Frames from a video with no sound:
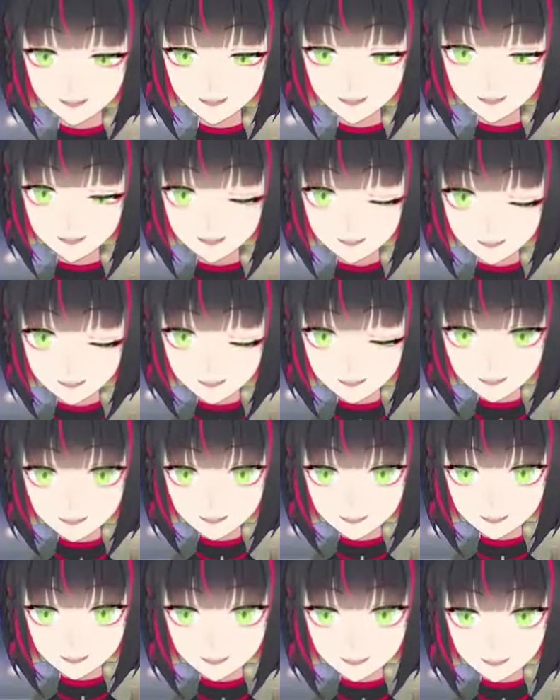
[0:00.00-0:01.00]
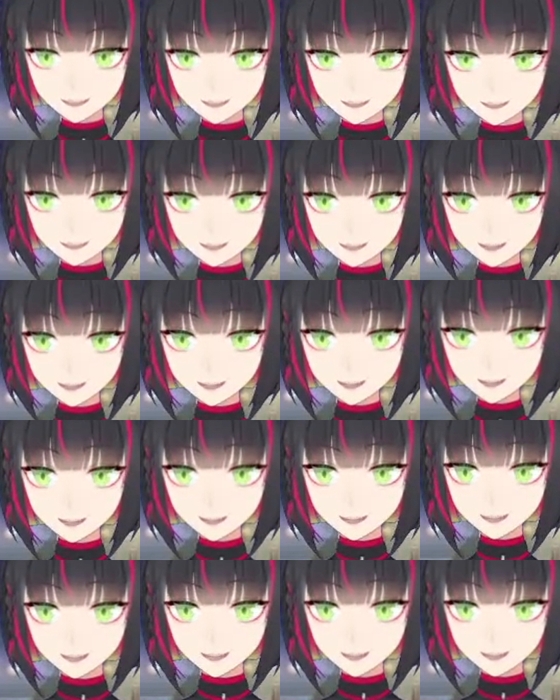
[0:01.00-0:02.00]

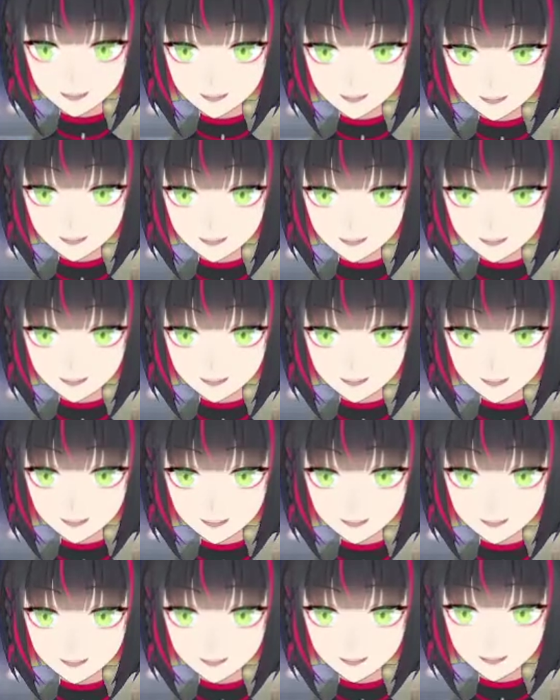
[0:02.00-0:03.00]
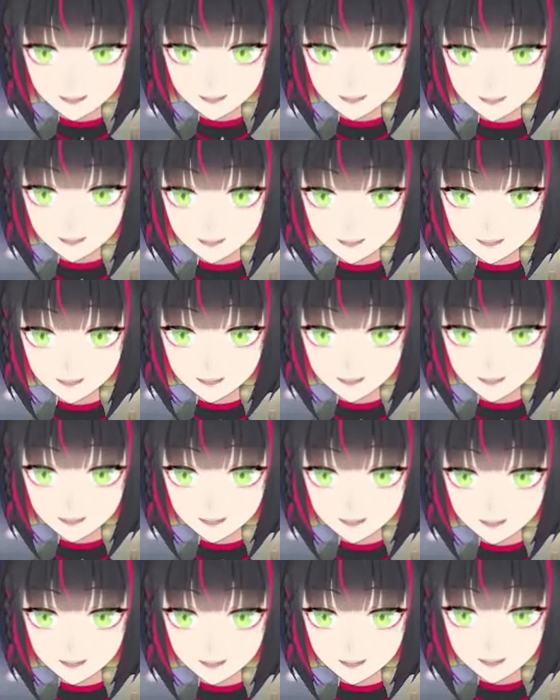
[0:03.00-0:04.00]

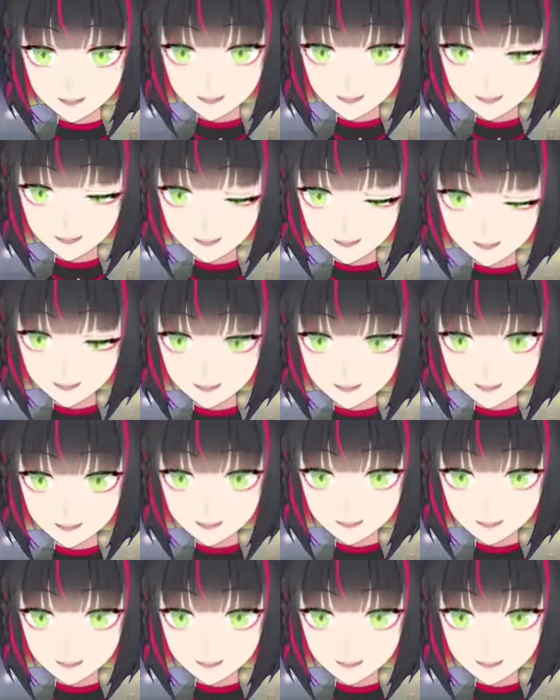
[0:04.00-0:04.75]
Nobody speaks.